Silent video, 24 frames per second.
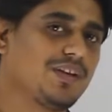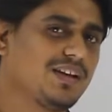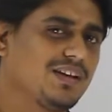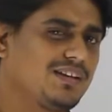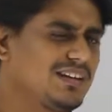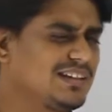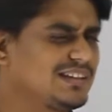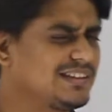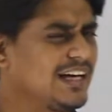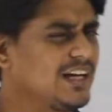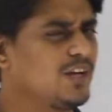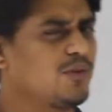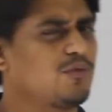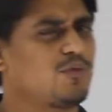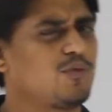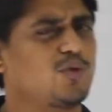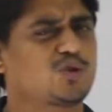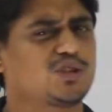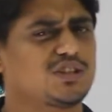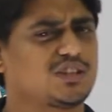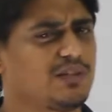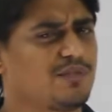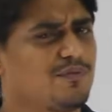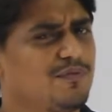This kind of
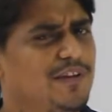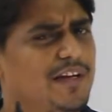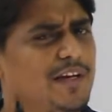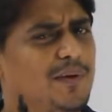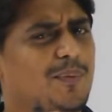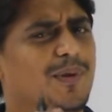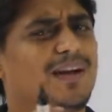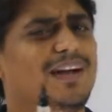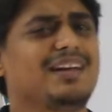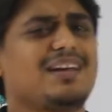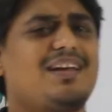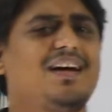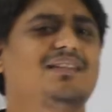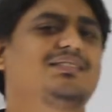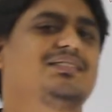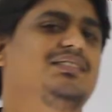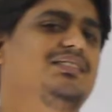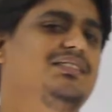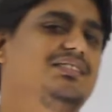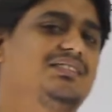questions are frequently asked in